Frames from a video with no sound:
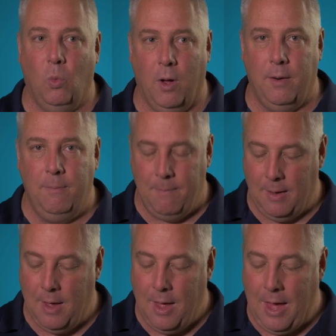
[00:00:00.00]
1,
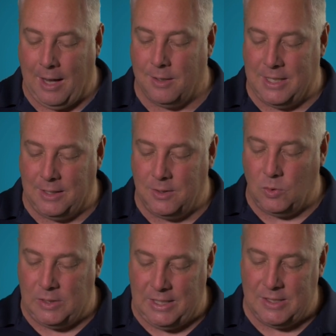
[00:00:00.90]
and then you
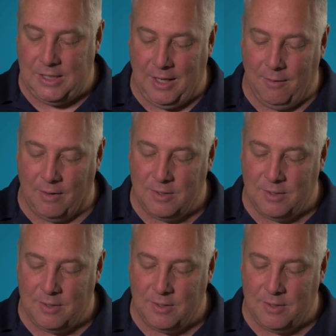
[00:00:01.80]
need to give a